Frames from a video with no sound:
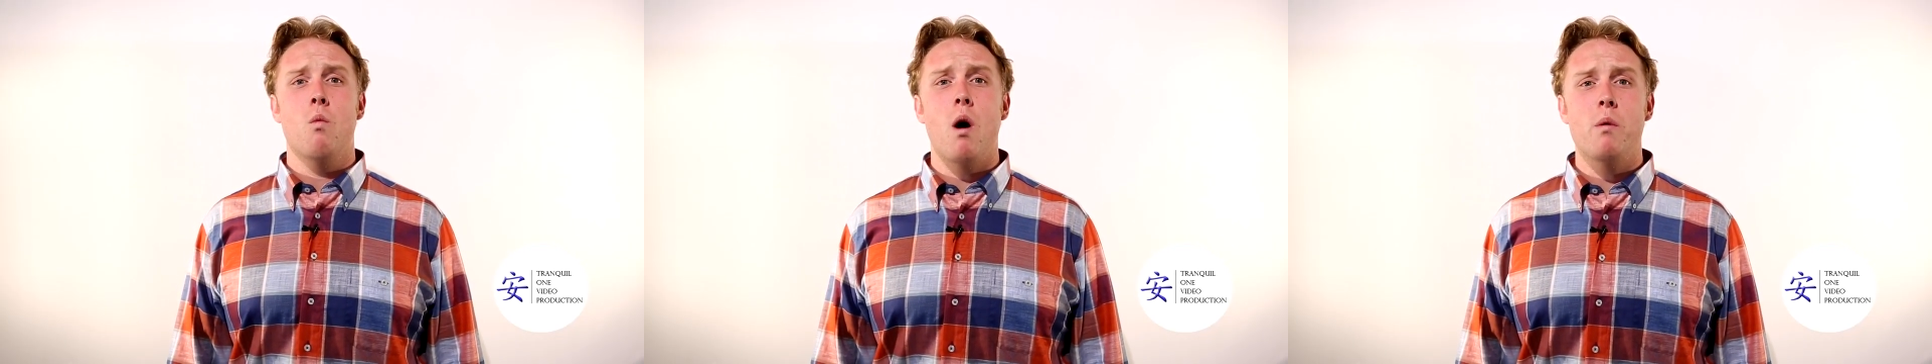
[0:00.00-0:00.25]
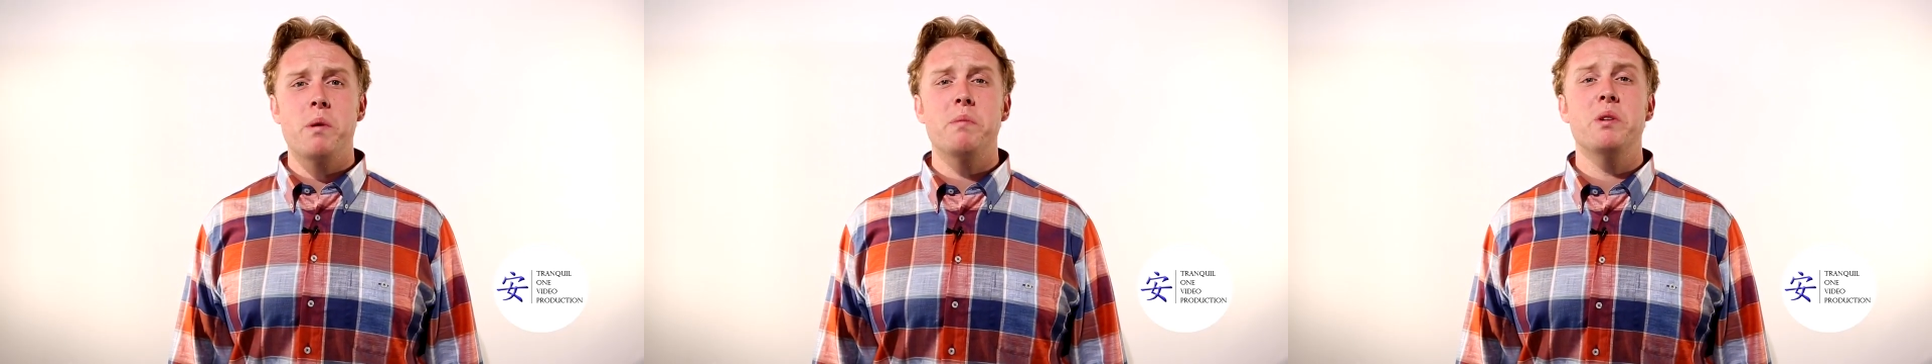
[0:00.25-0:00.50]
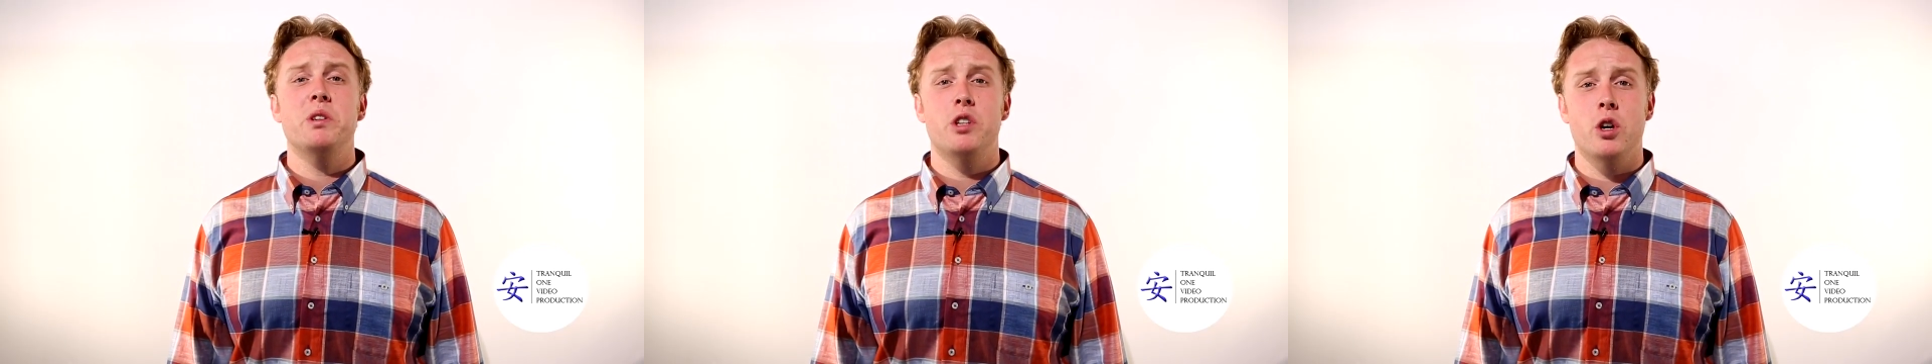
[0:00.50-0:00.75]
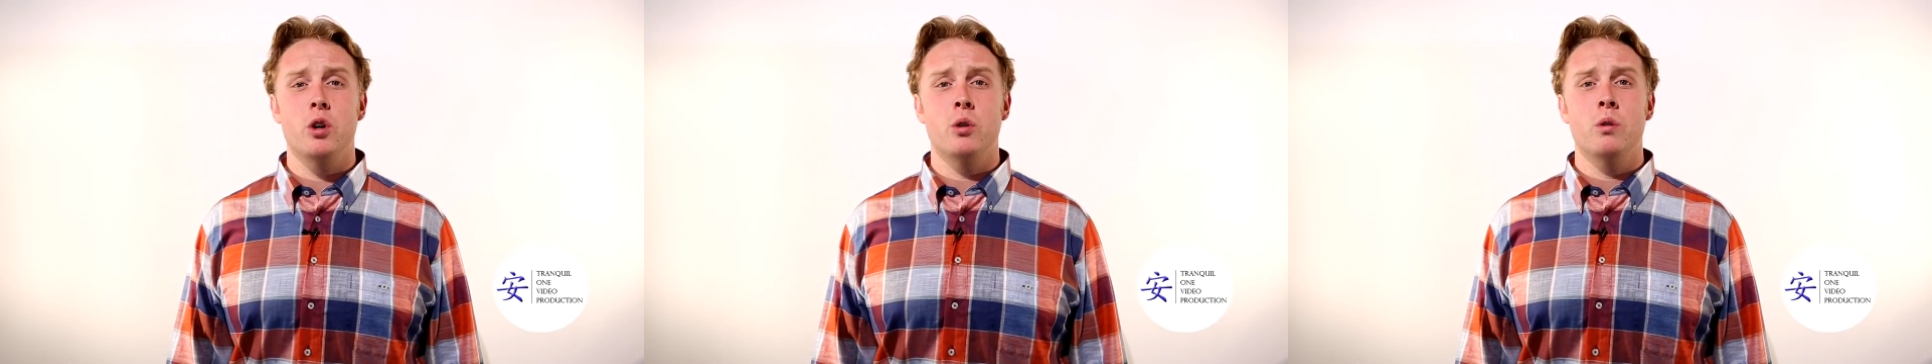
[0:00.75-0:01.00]
what we would
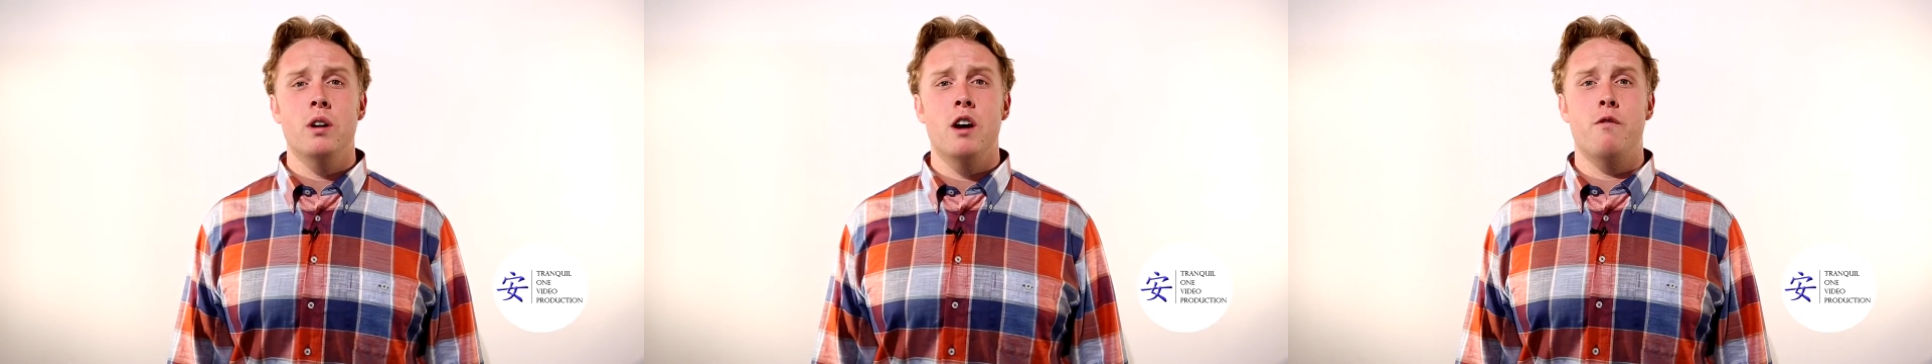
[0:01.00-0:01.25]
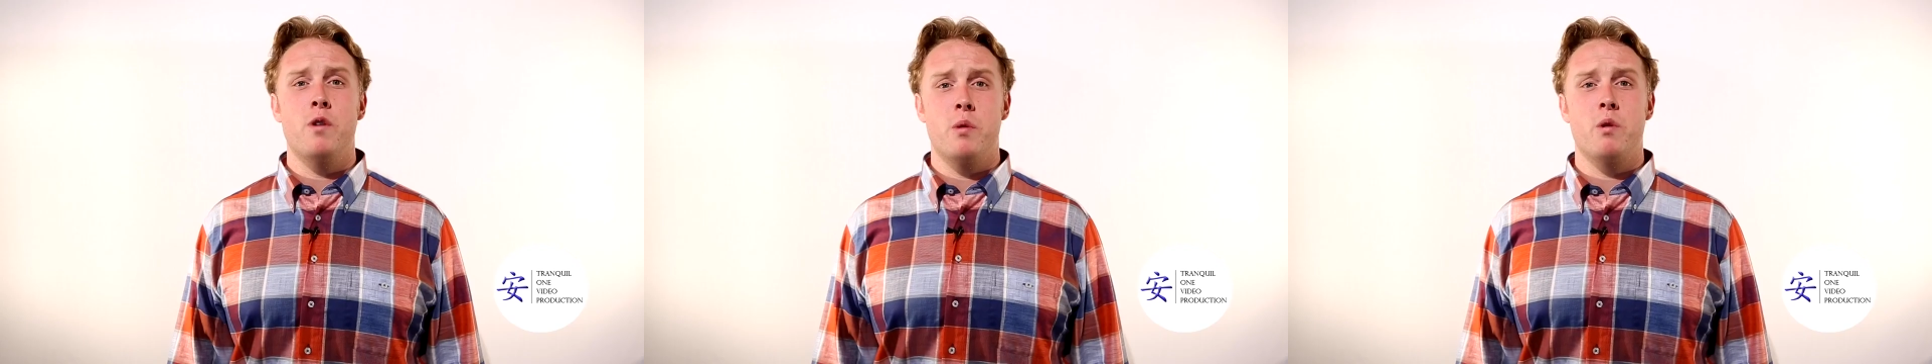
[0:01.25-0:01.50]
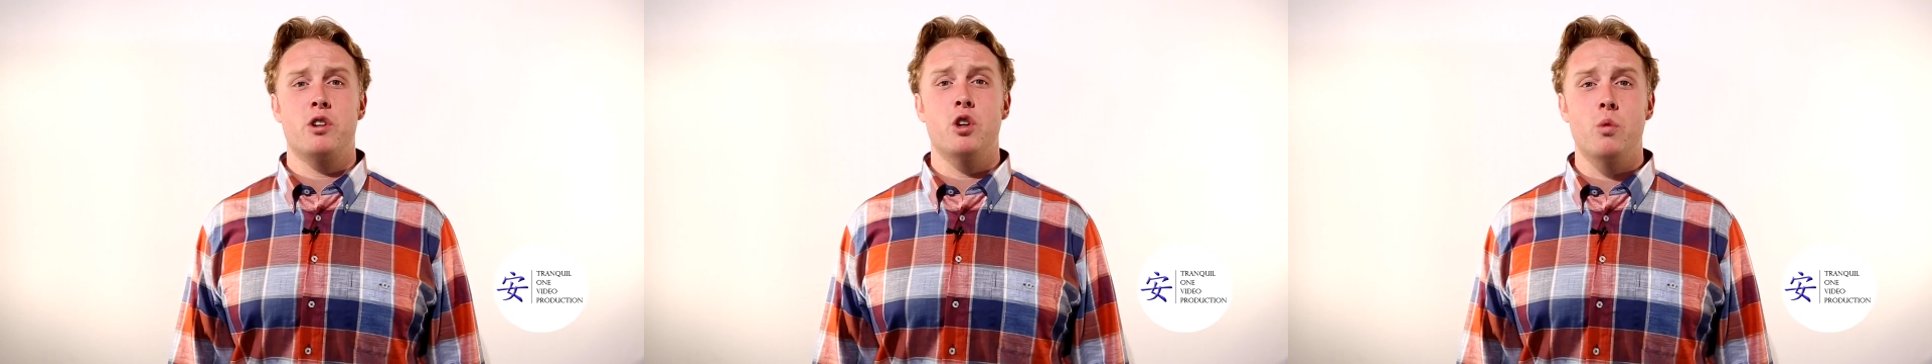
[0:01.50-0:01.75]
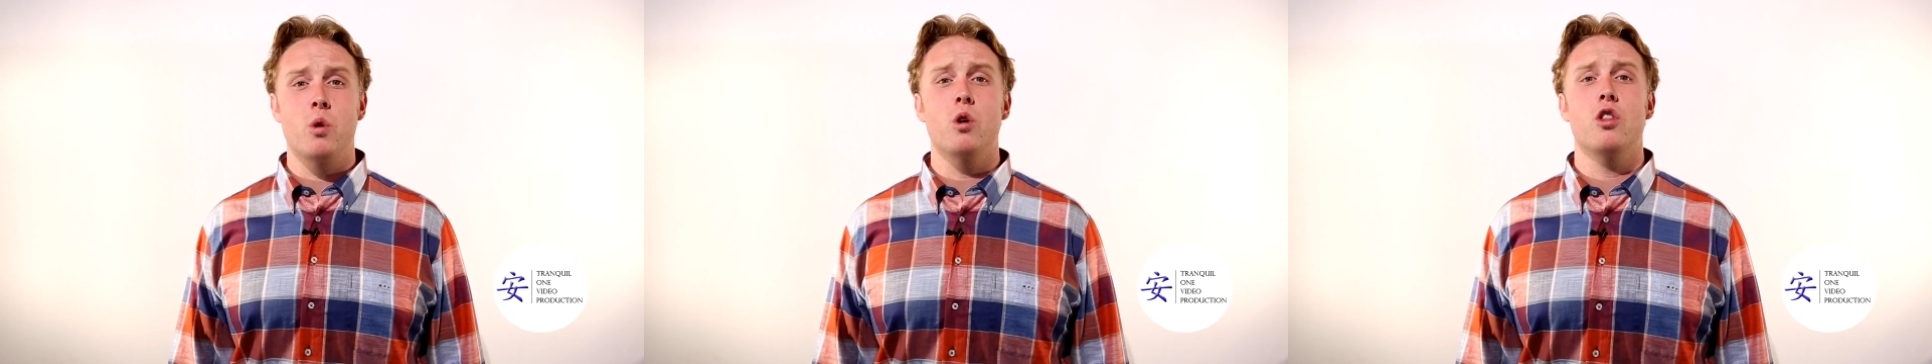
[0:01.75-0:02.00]
do if we were
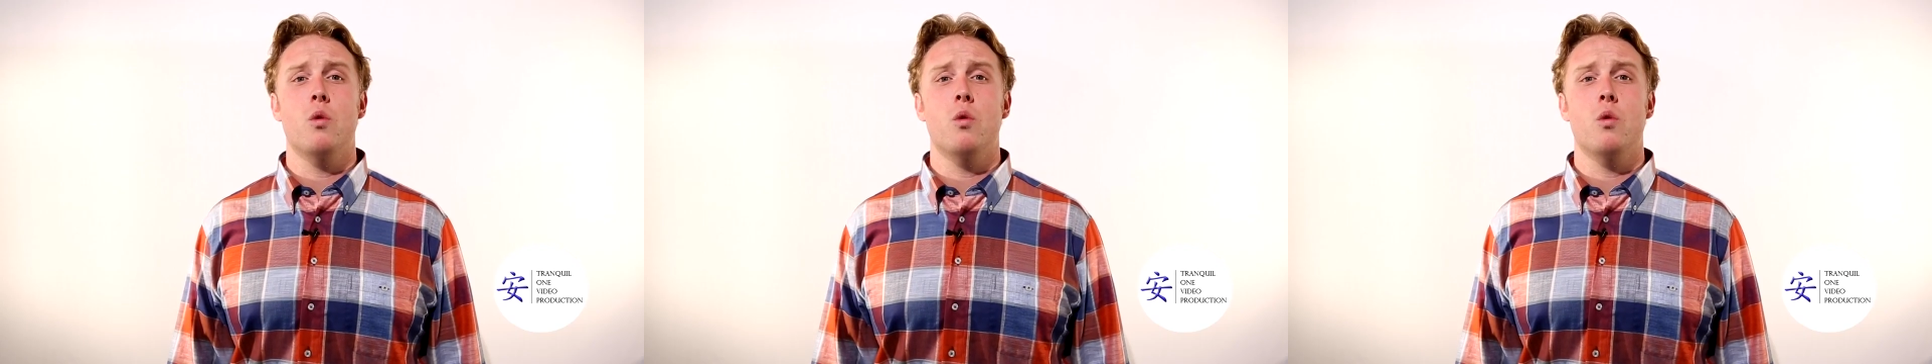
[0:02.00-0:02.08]
to rule